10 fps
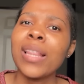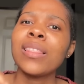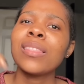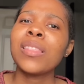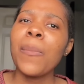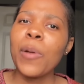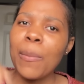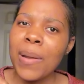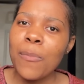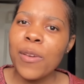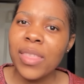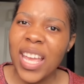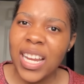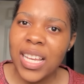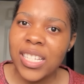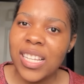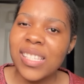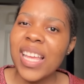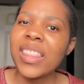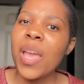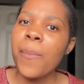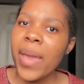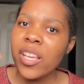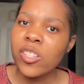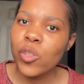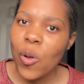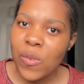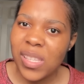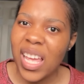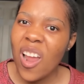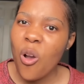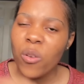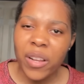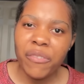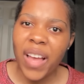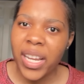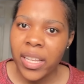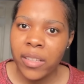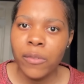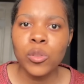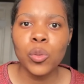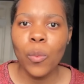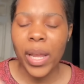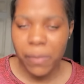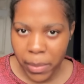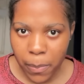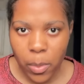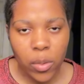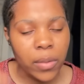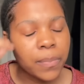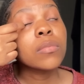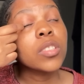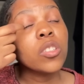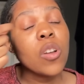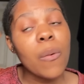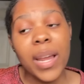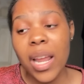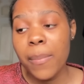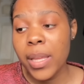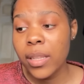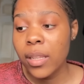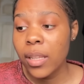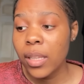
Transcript: The problem with English is that they make jokes that are only funny to white people. You know what I mean?